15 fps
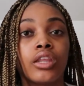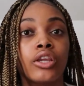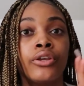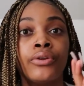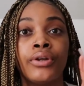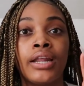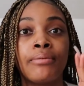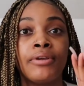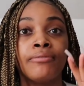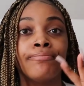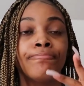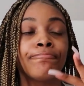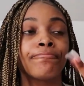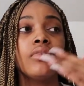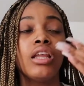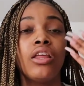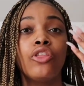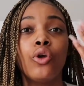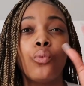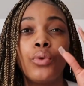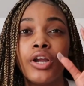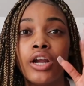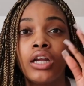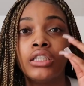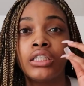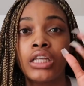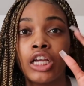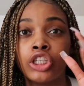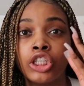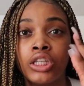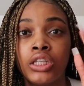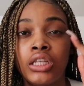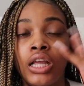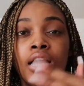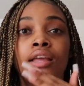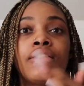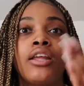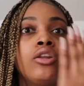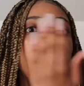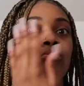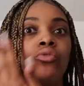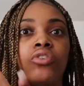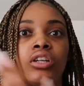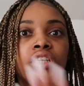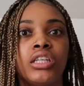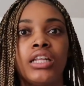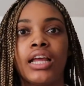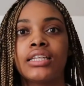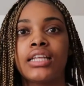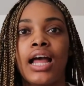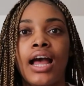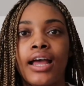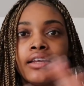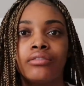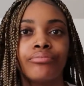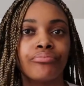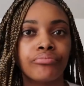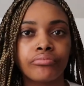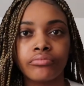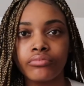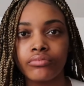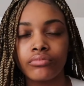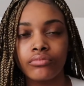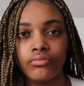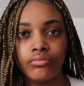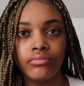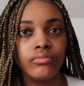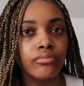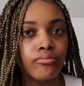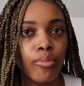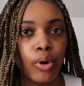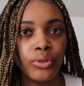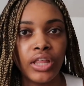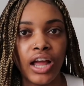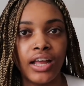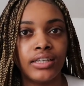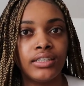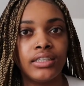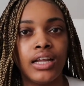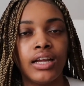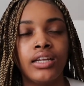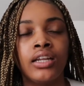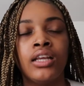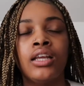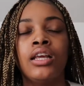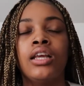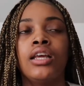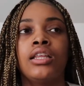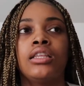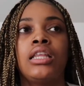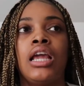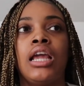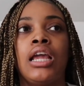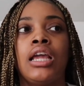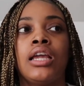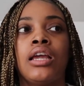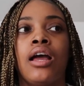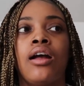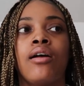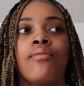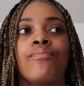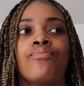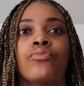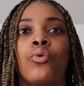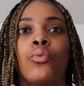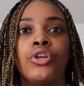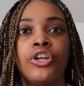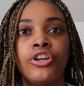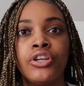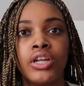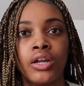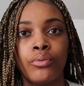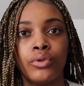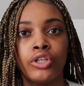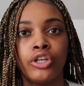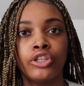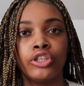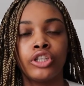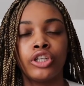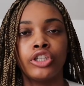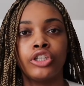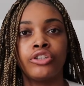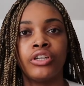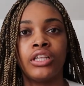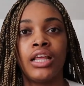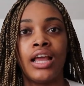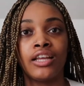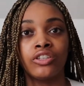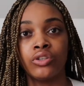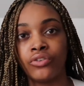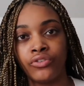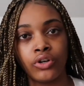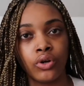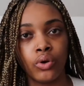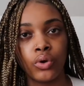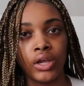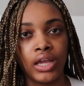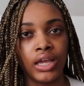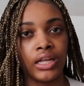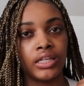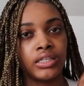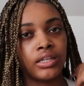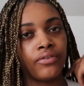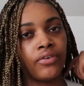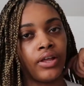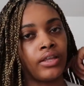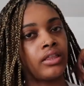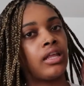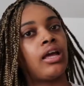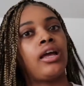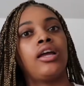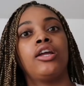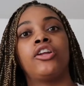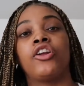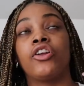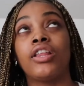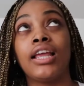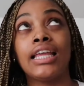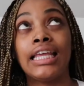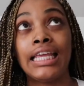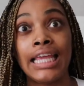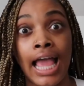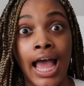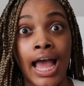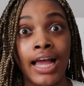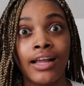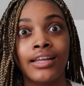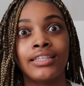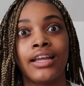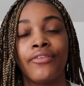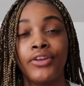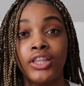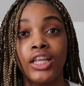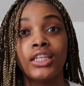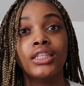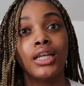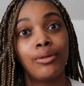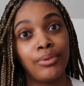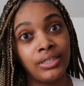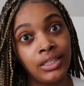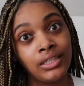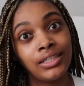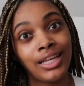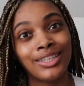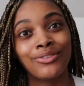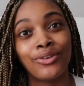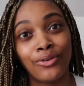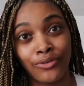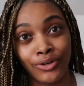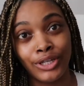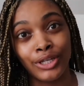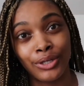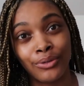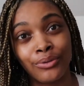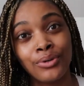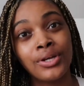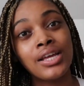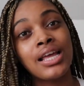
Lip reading: You know what I mean? The weird suction thing, and then you move on to the next eye. Both eyes done. They when you're done with your surgery, they ask you if you're okay and stuff like that. You're like, yeah, because everything's gonna be successful for you.